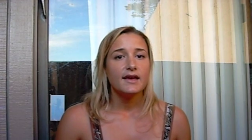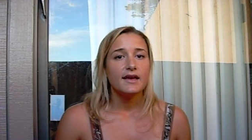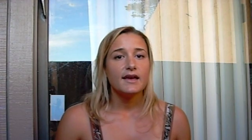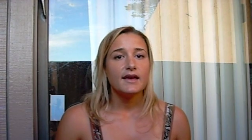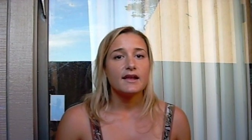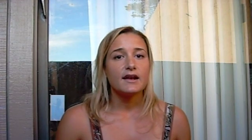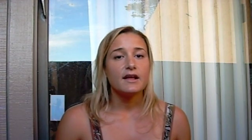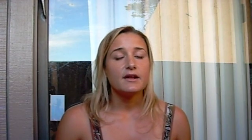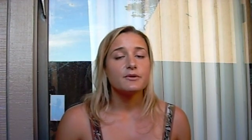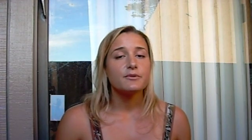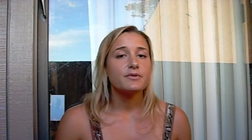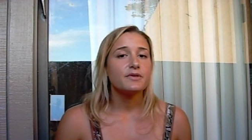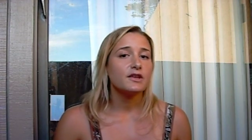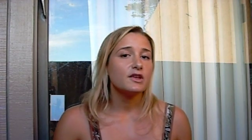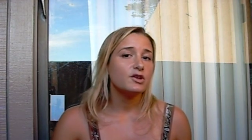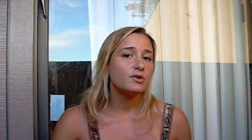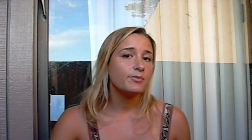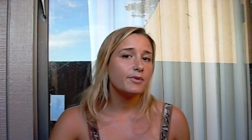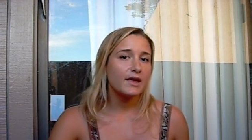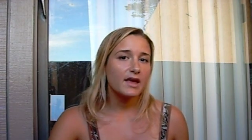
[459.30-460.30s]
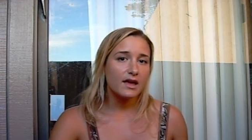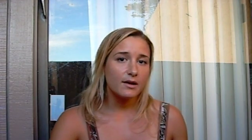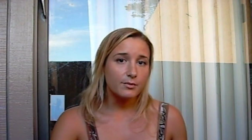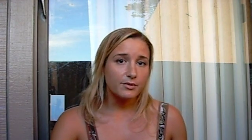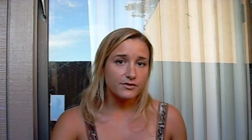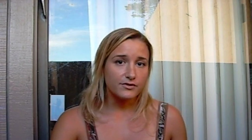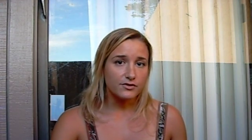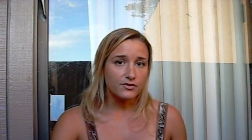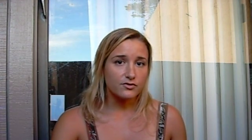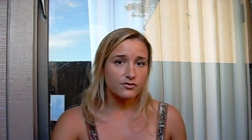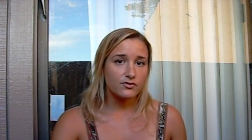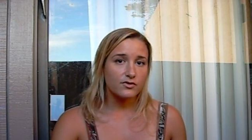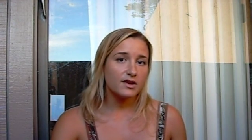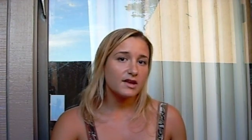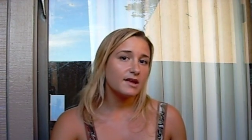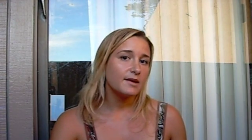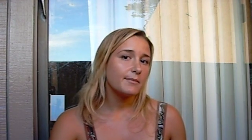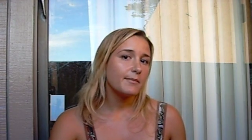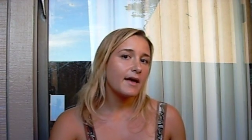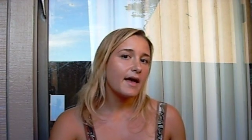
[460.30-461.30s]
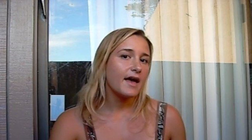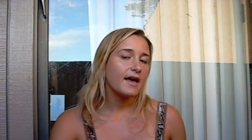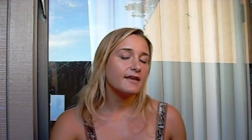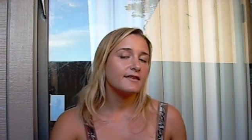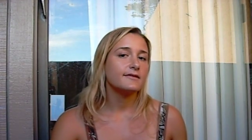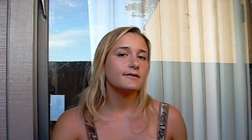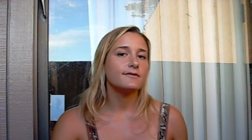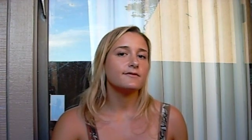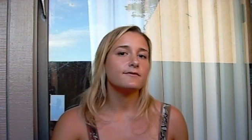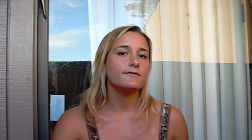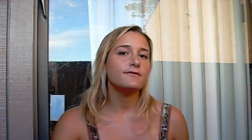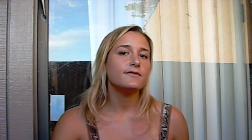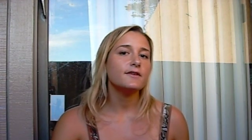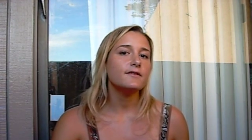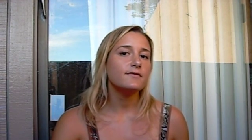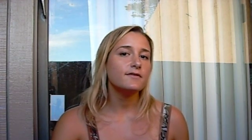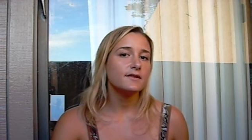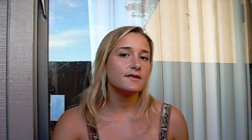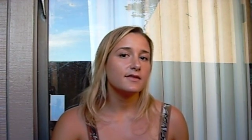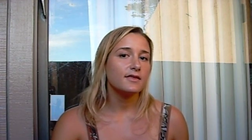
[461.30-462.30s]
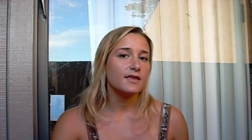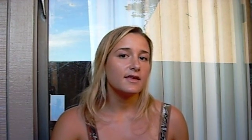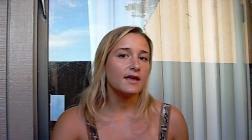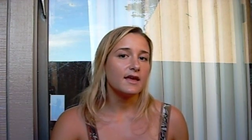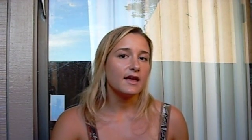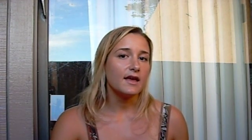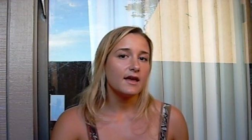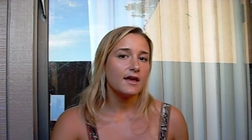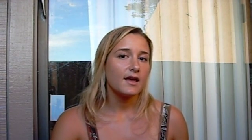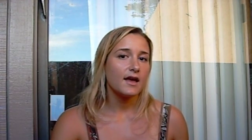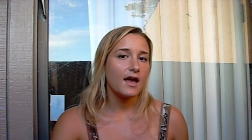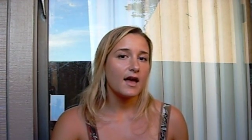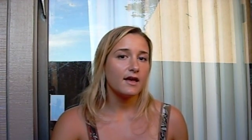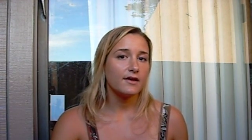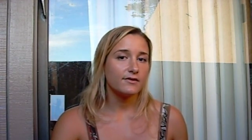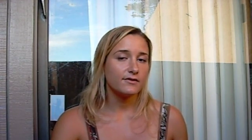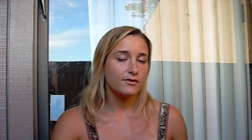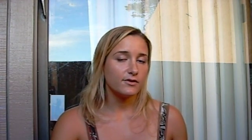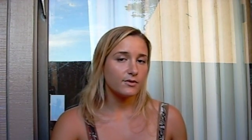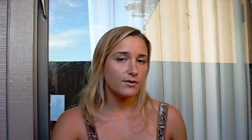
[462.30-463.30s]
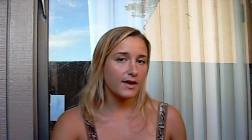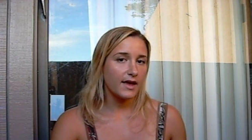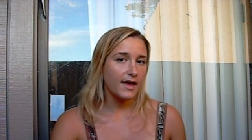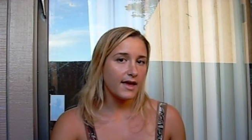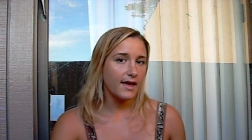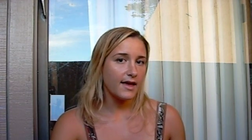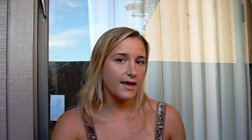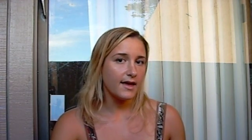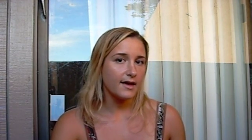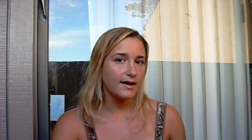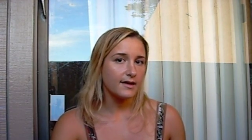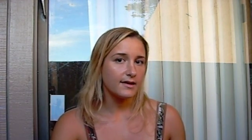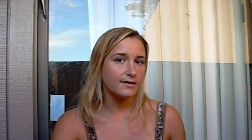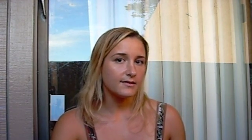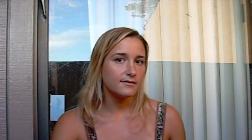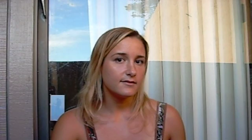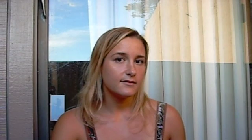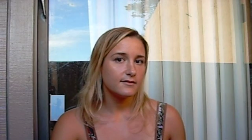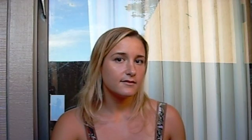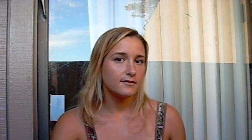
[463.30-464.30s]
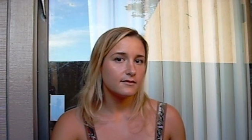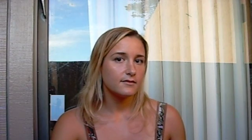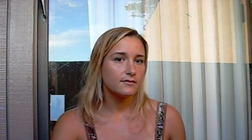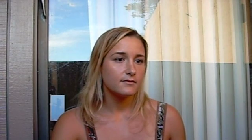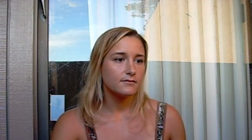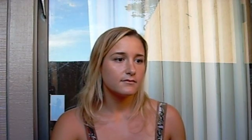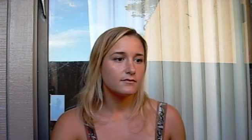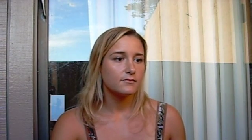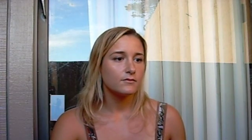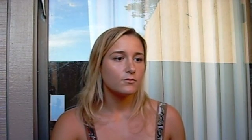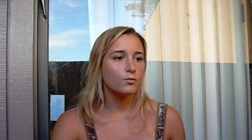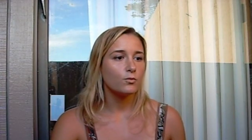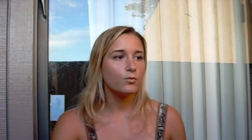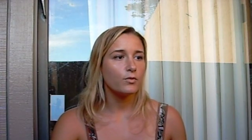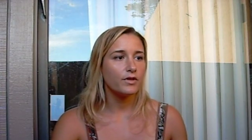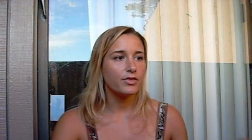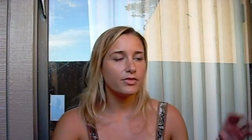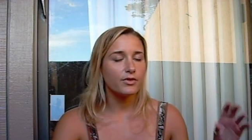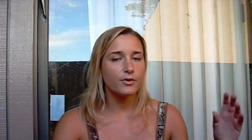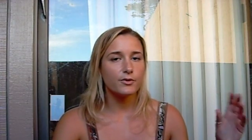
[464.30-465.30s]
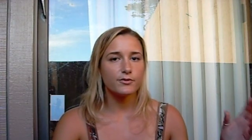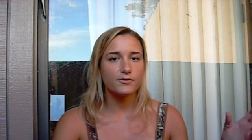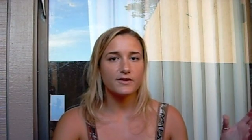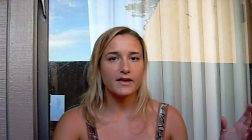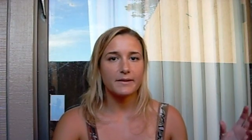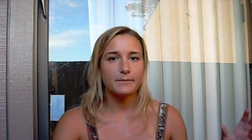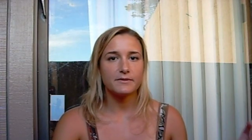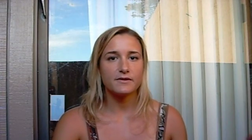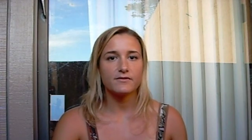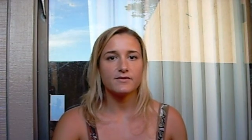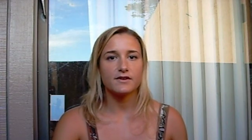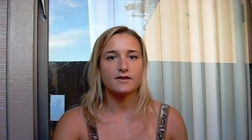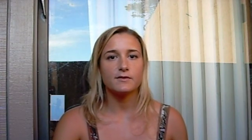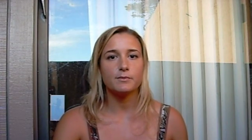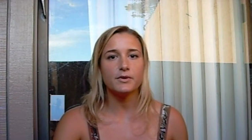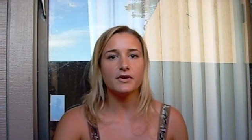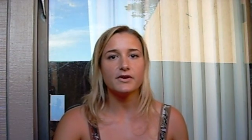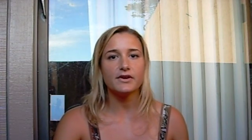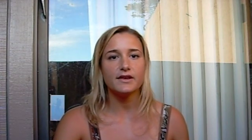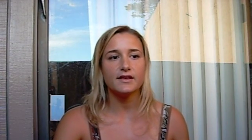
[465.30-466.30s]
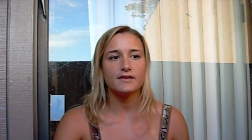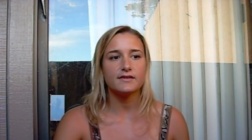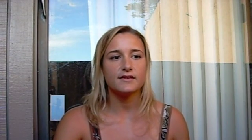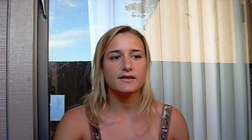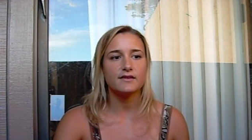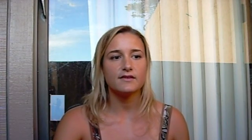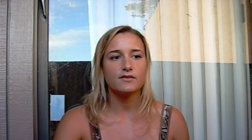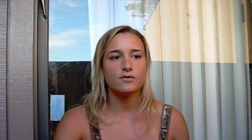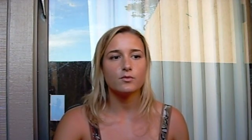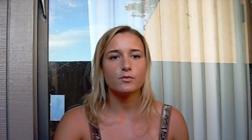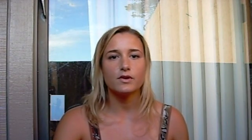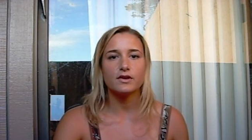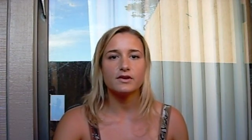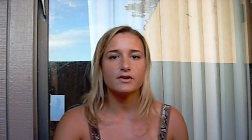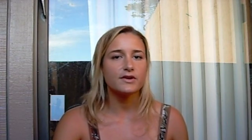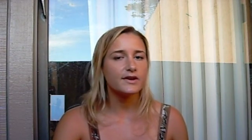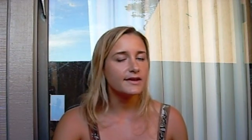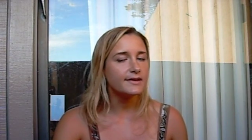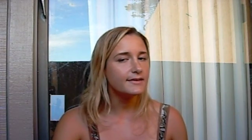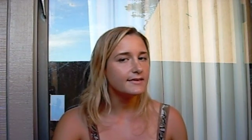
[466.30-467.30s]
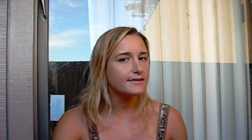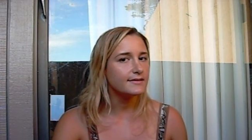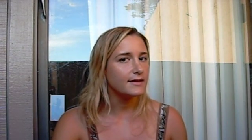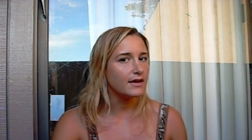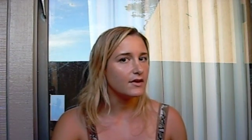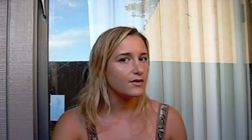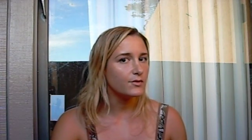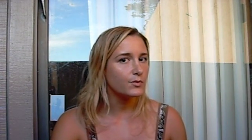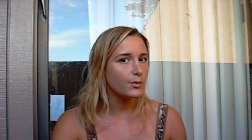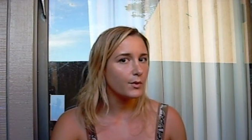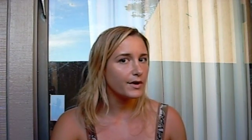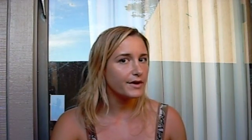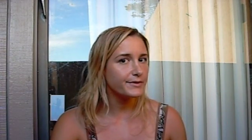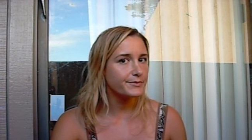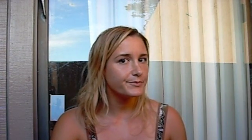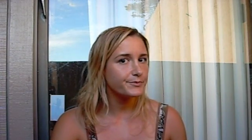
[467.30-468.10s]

And I don't think you'd be able to dream as vividly as you can with those types of experiences when you're in stage 1.